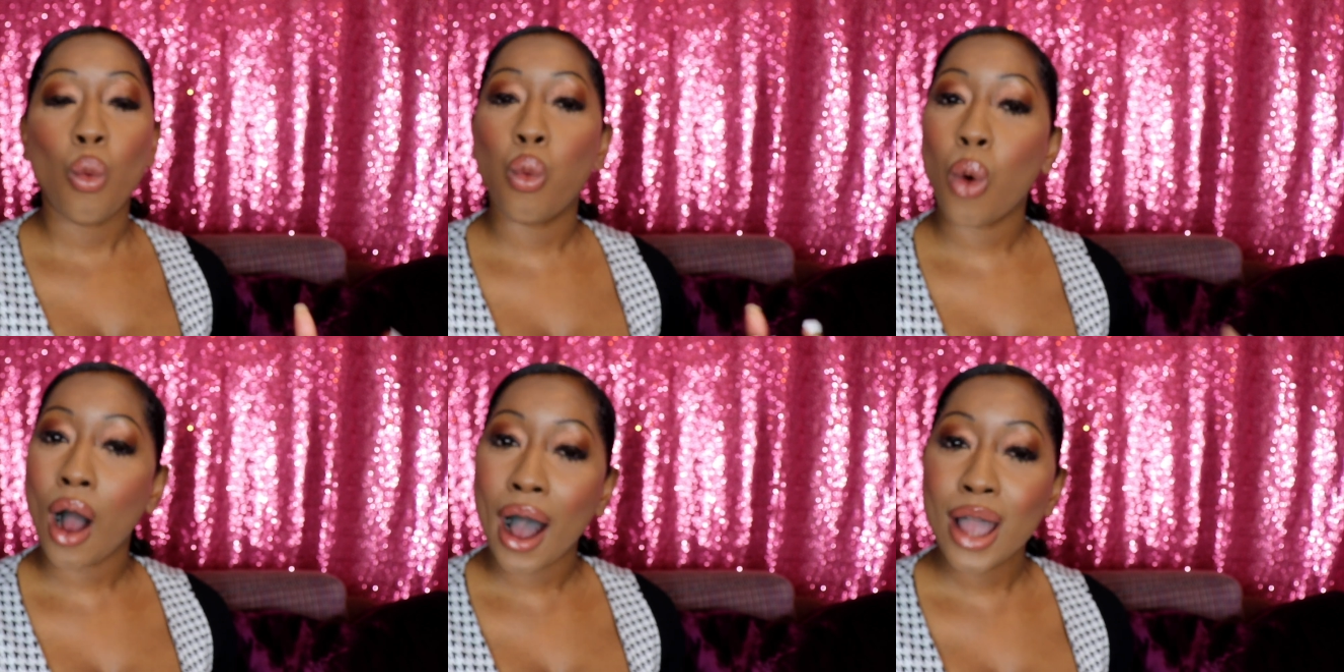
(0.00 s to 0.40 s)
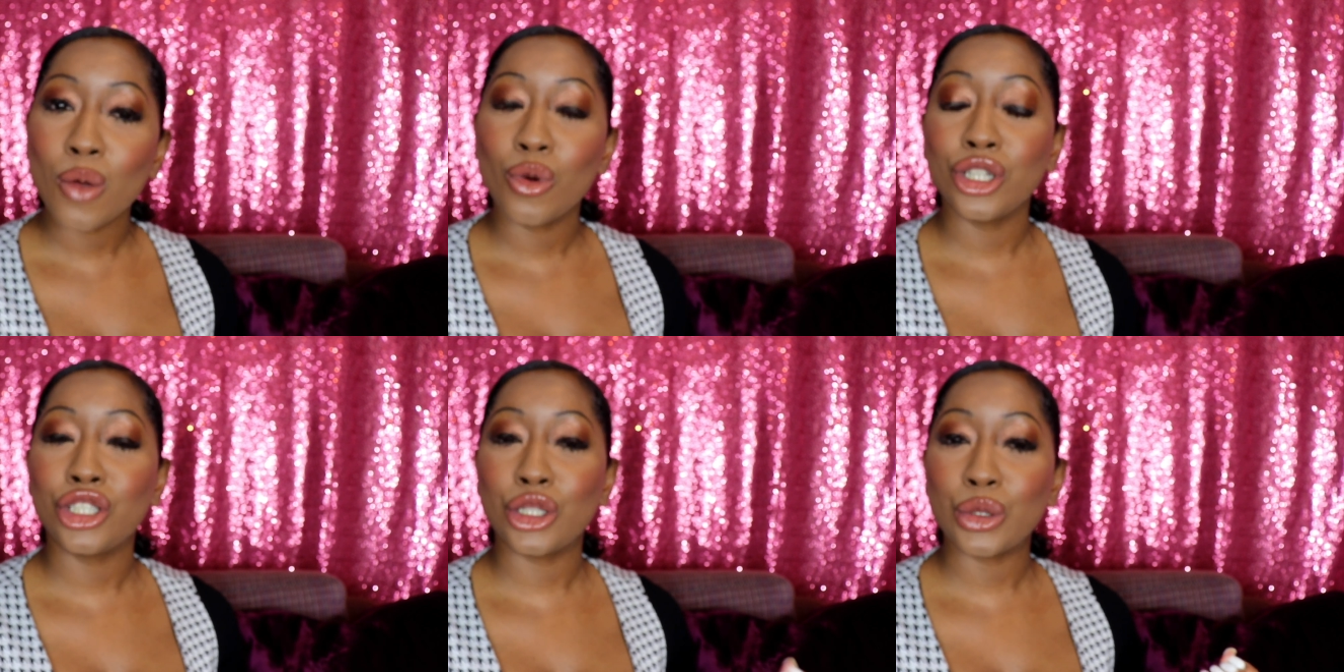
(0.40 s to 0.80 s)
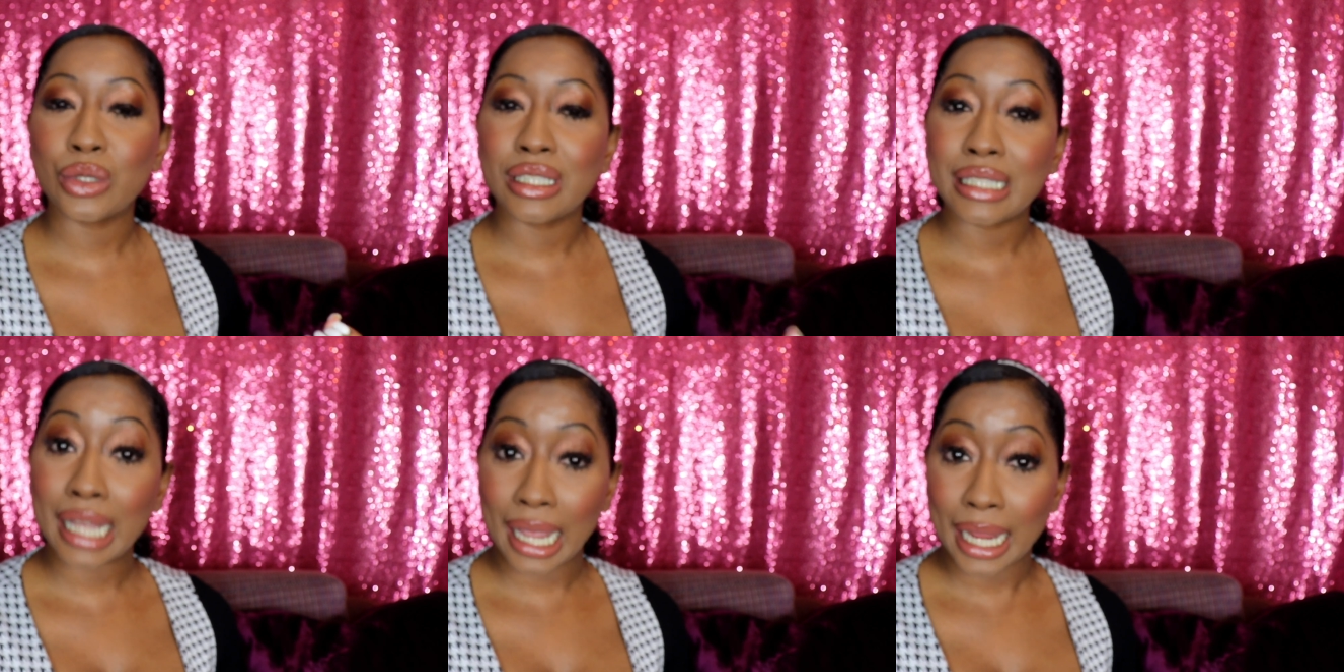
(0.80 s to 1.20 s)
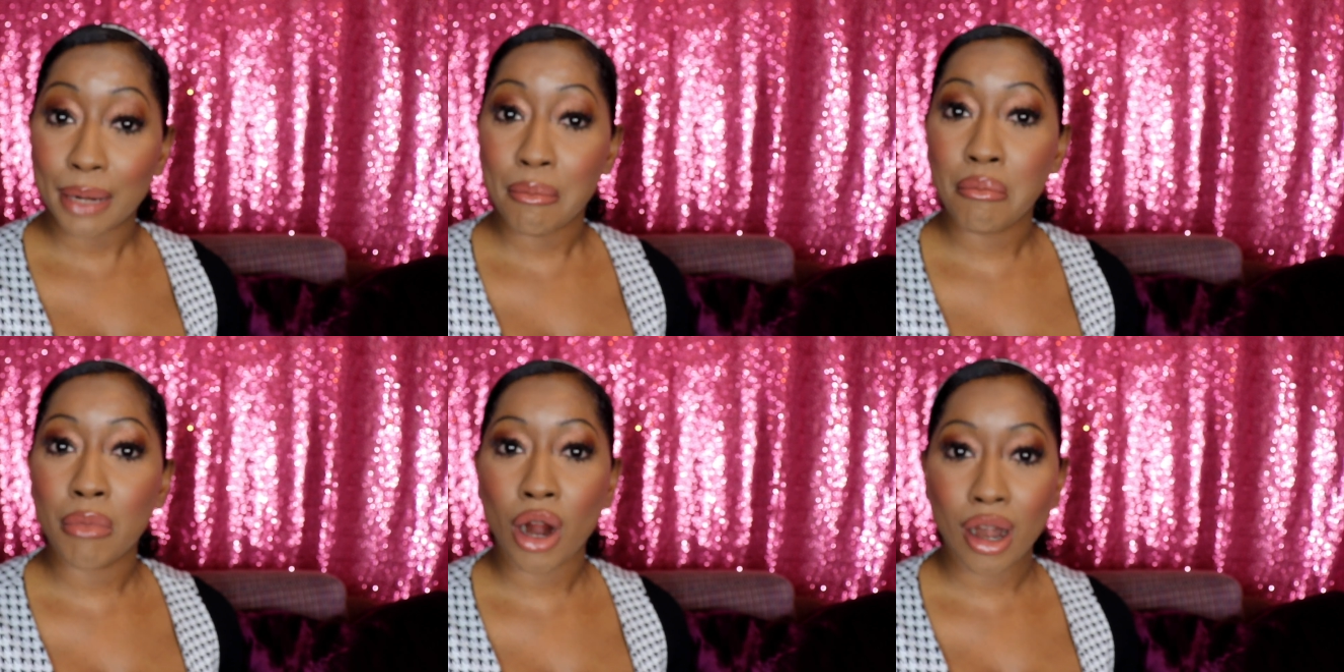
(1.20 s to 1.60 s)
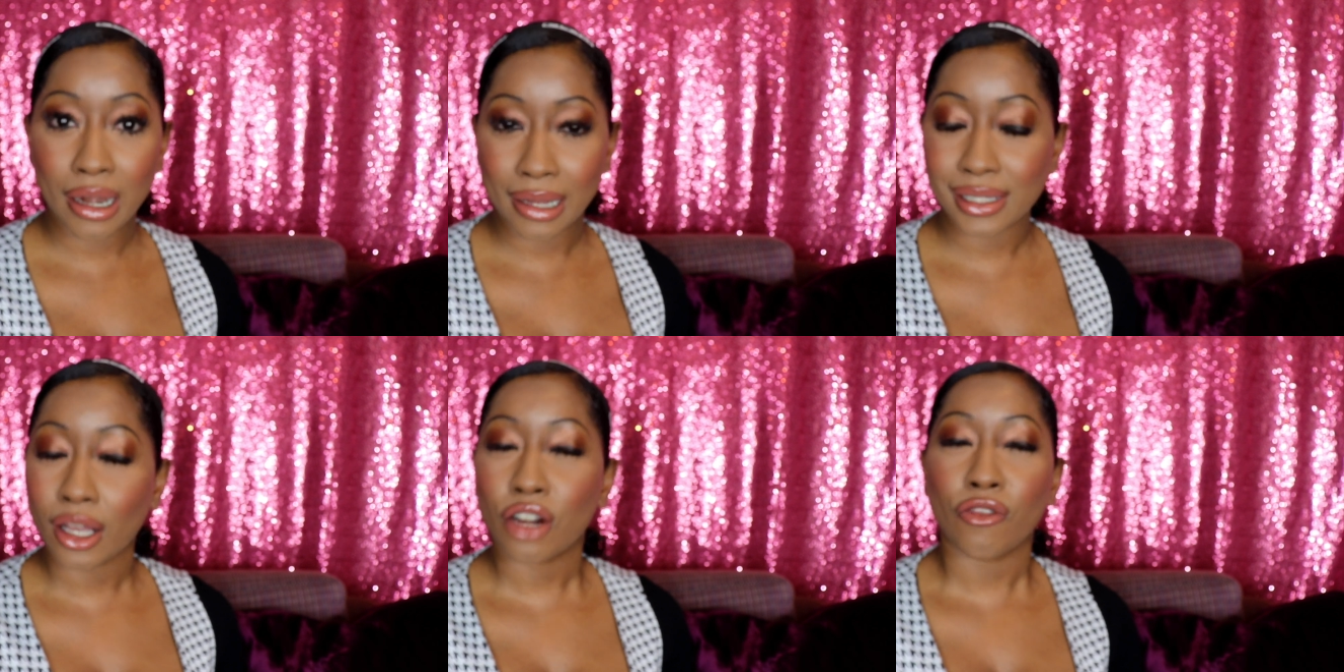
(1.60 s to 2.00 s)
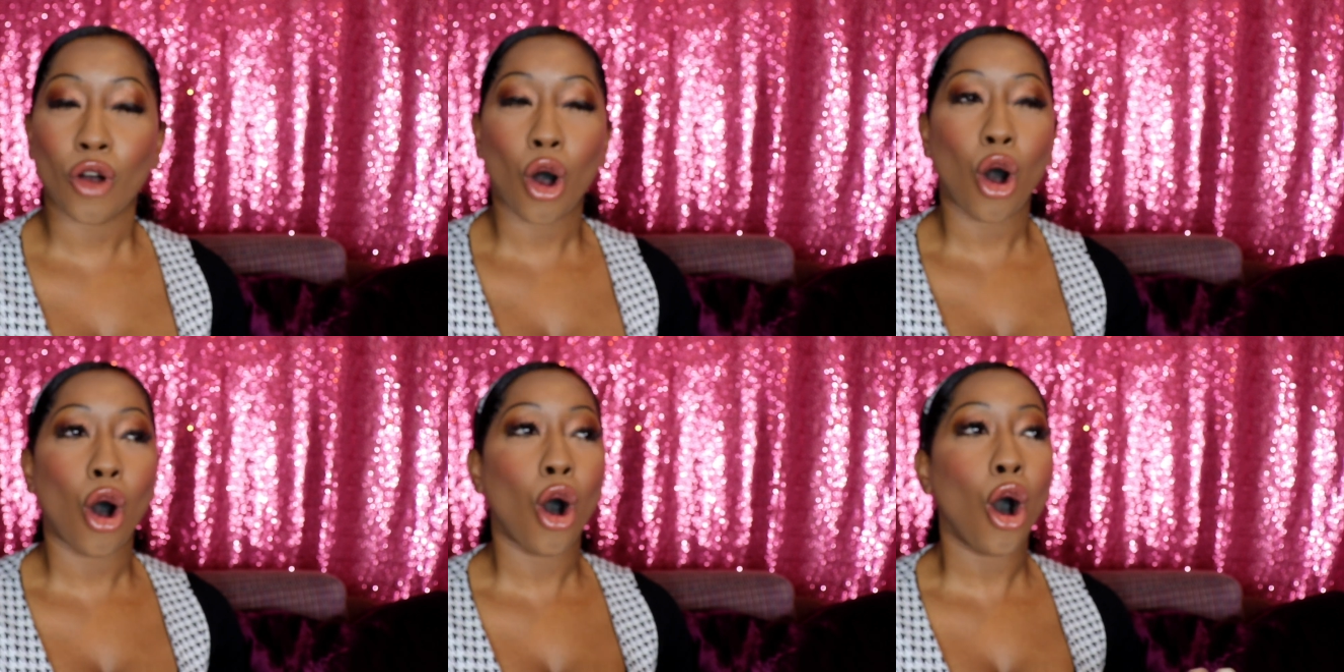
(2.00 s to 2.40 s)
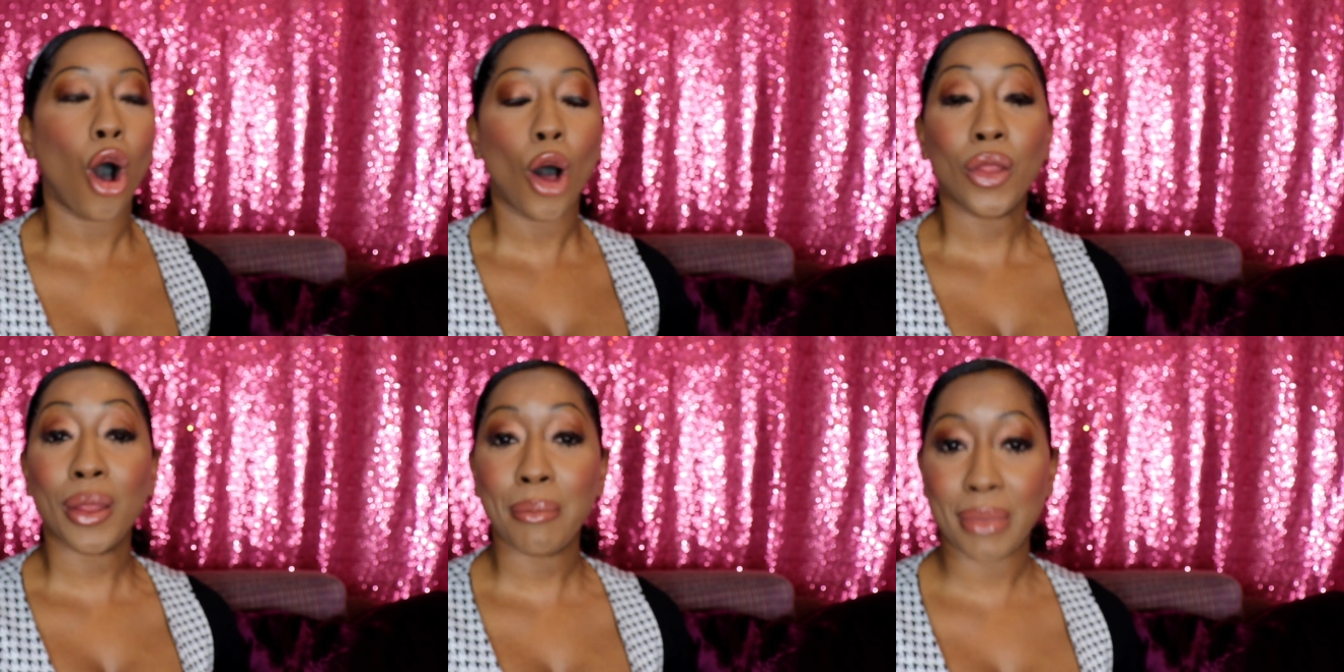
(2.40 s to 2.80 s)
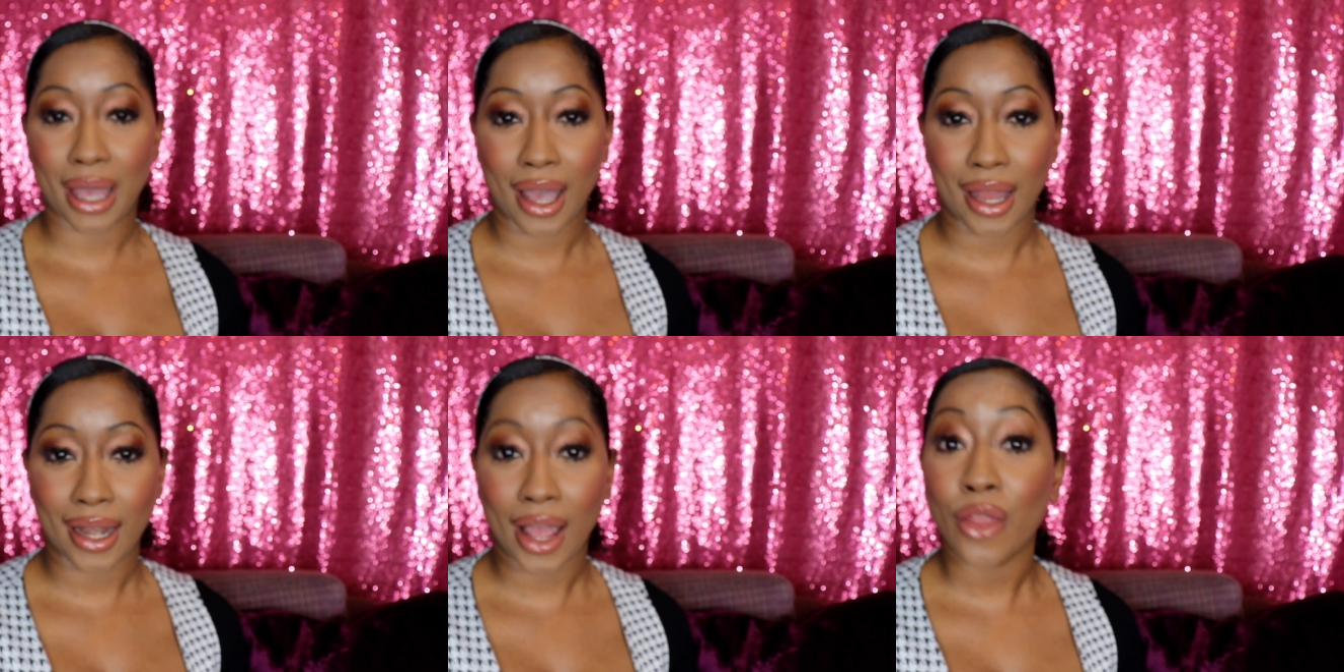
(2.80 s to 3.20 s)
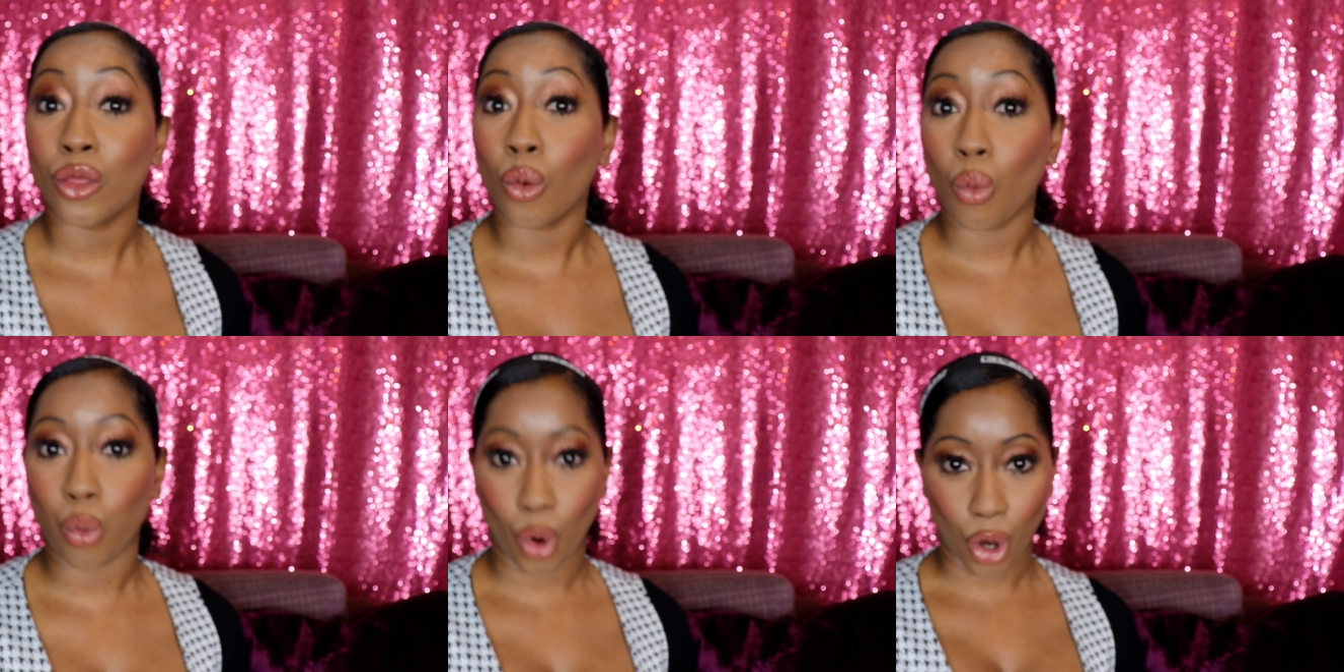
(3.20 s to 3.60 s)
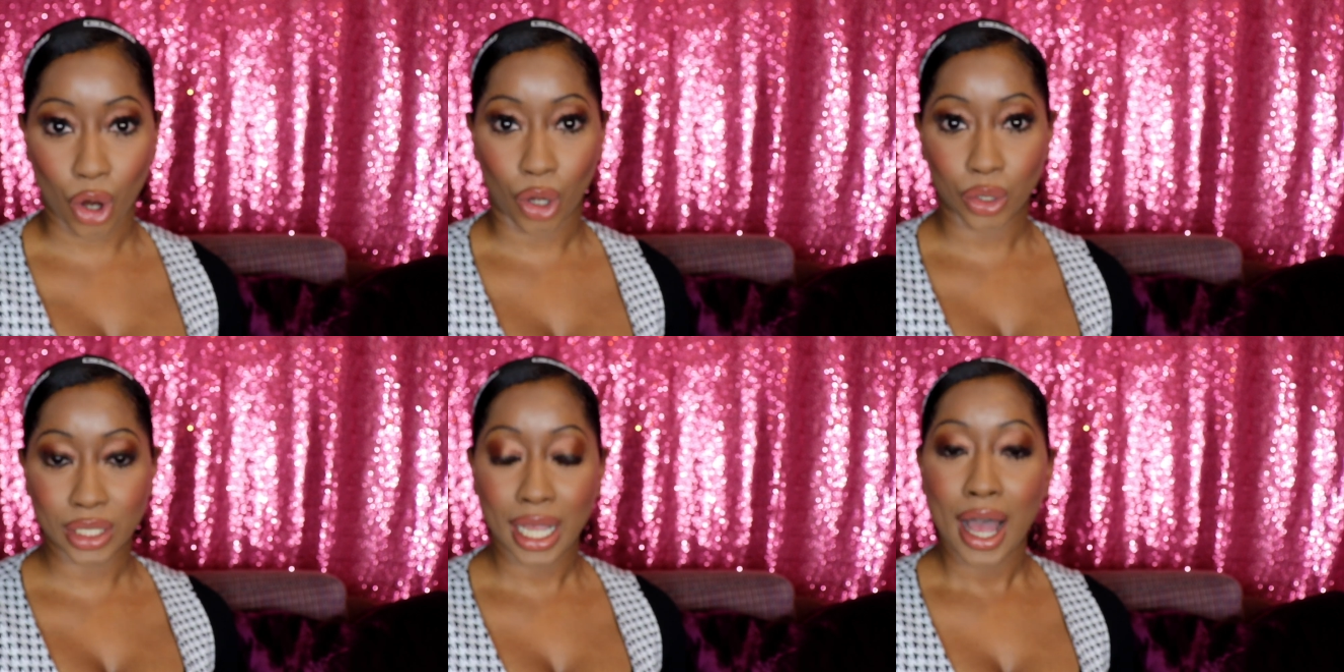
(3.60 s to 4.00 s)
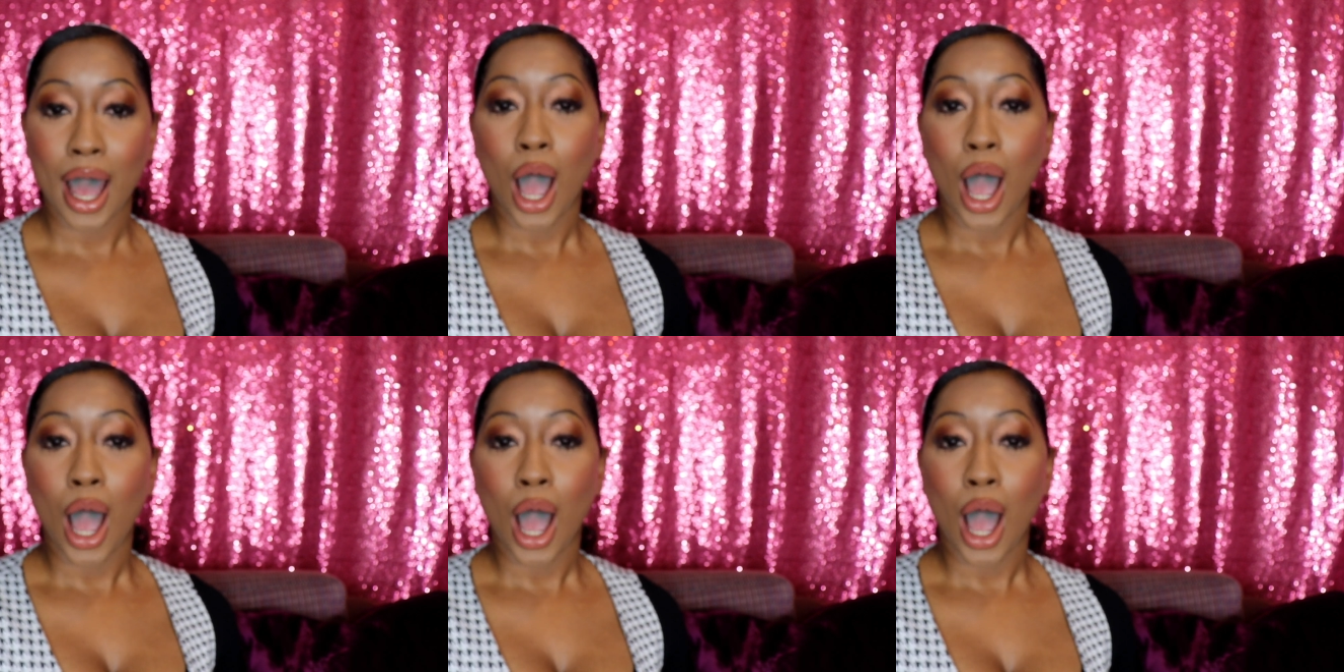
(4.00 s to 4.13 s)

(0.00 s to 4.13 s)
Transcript: why would you date Marcus out of all the men in the world?